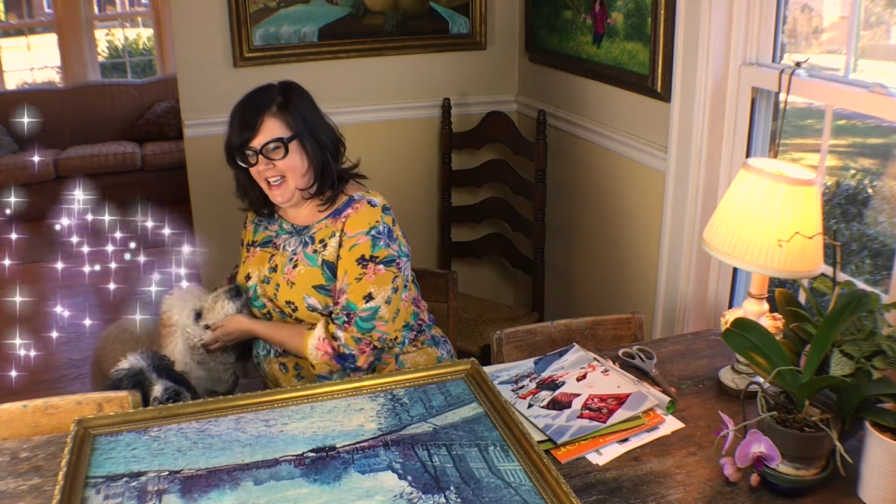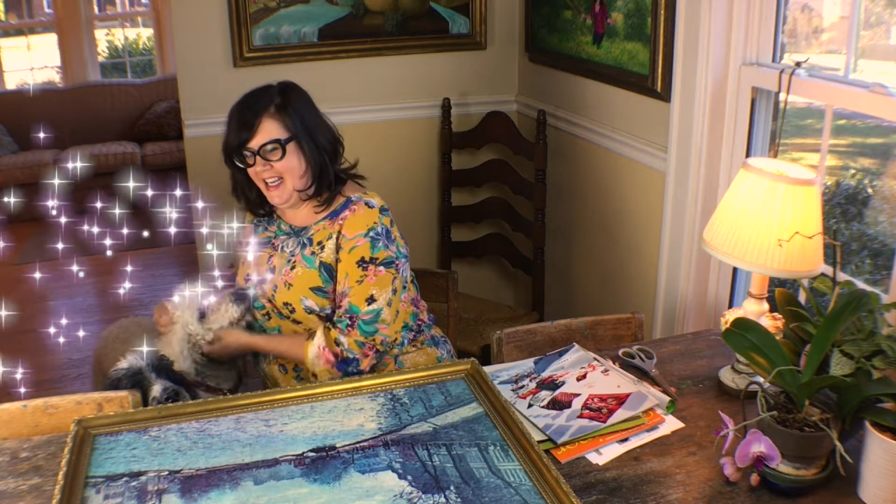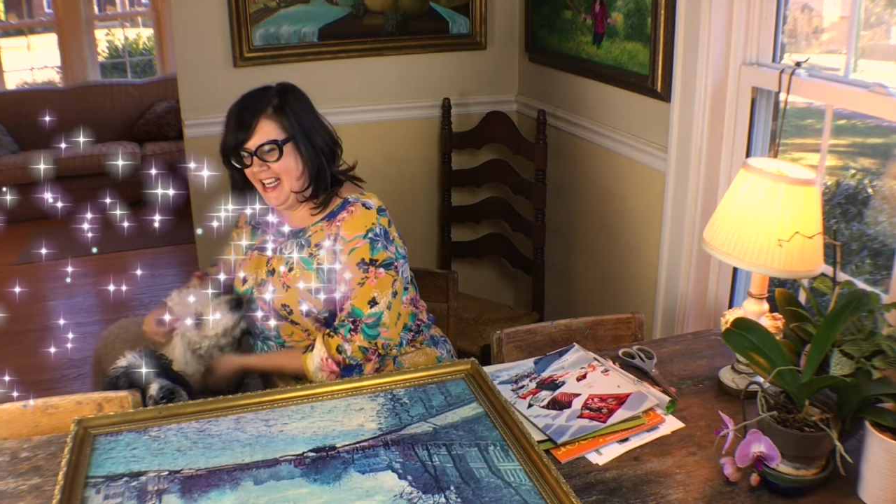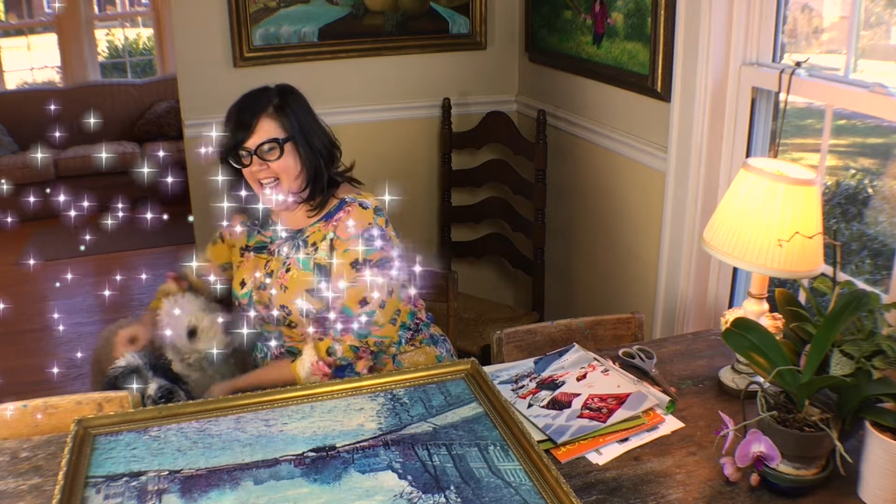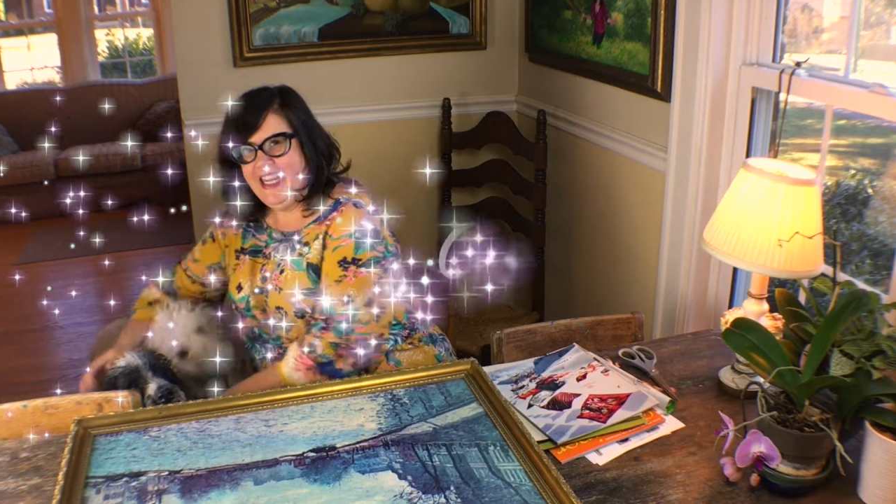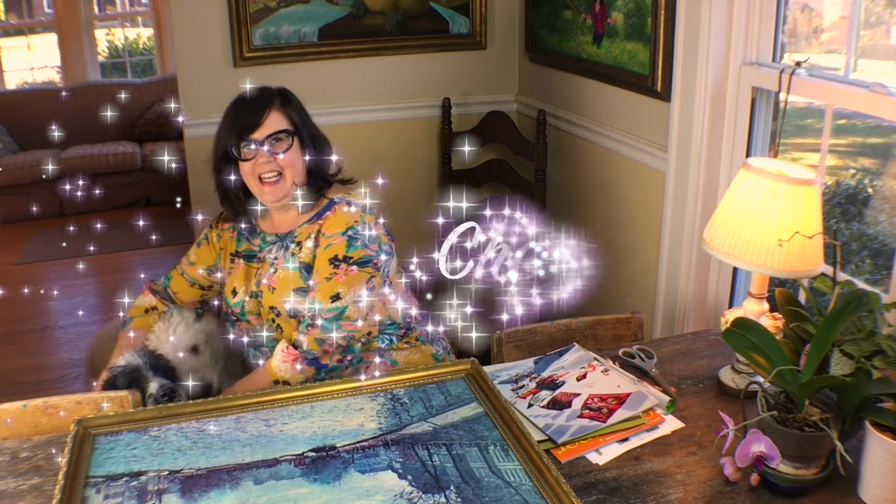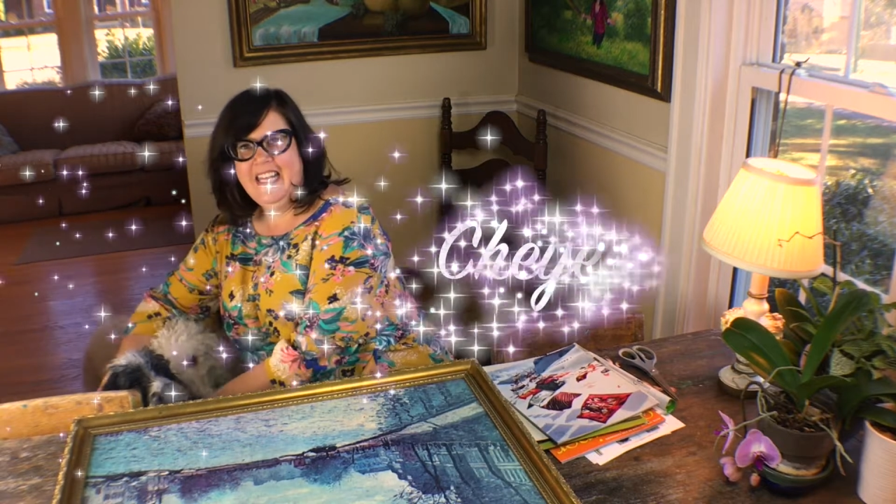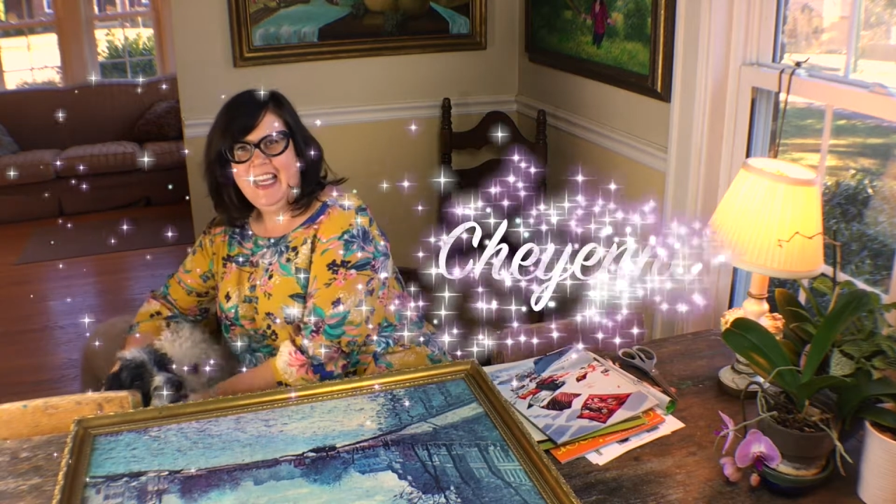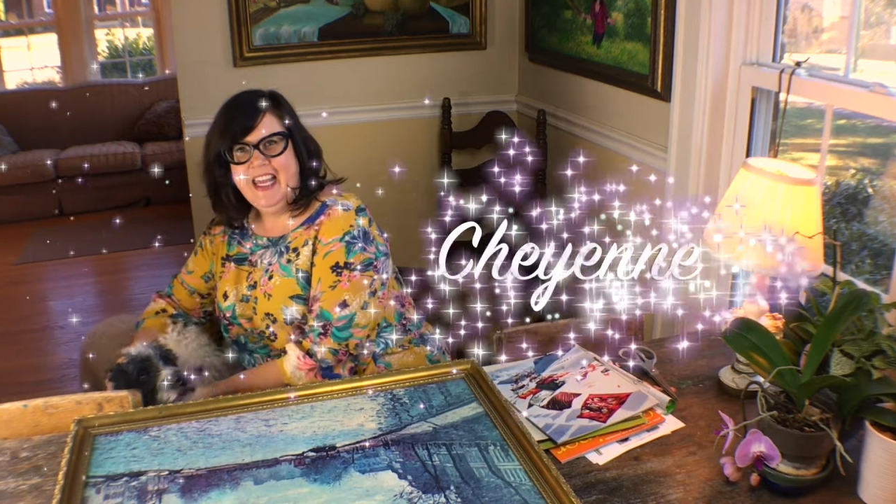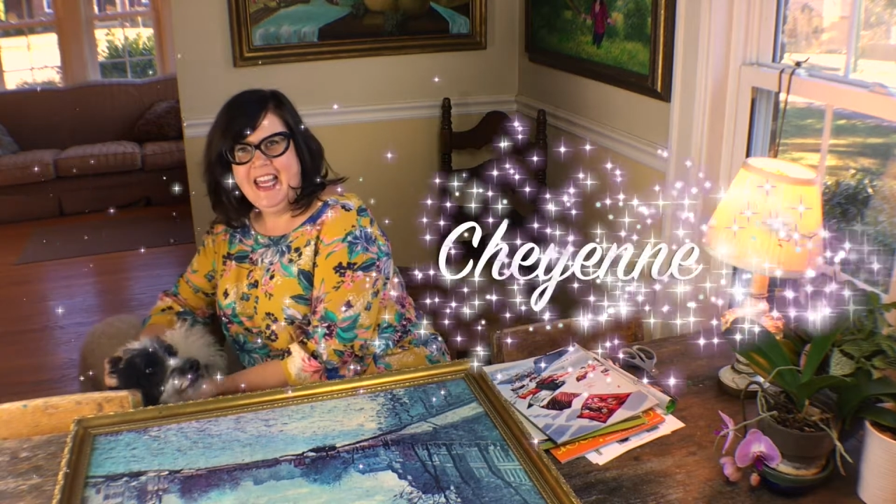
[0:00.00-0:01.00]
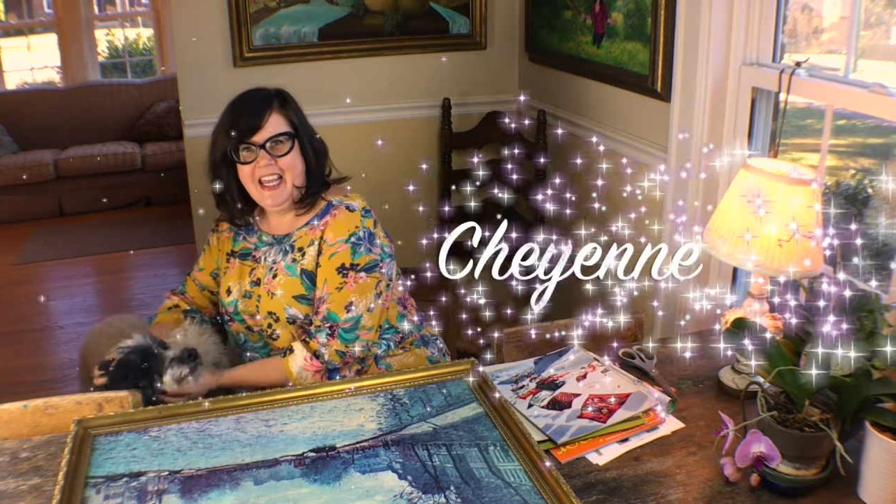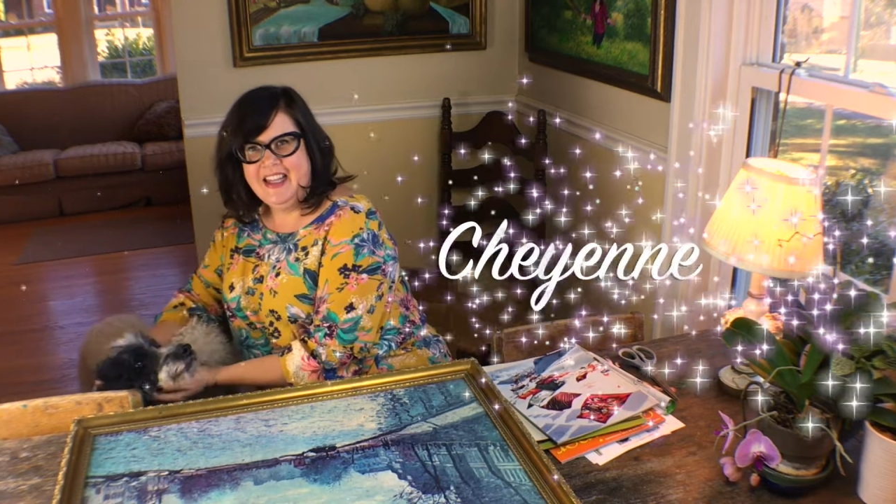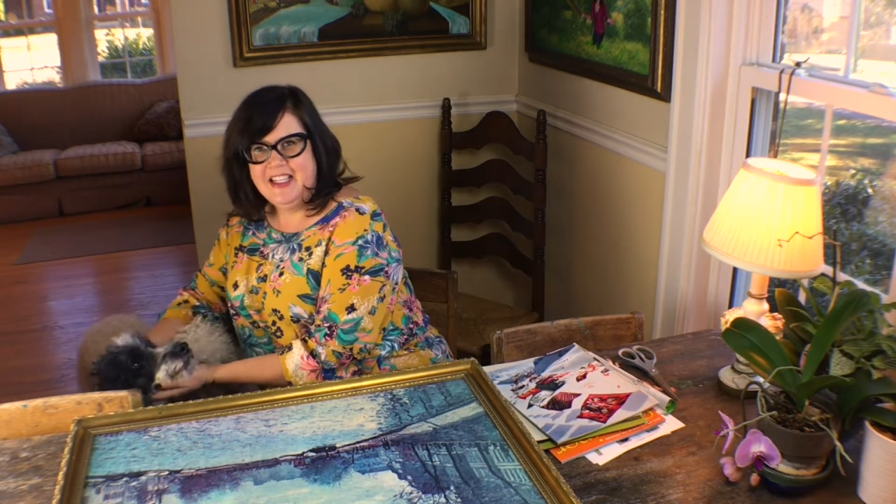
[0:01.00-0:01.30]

Cheyenne, and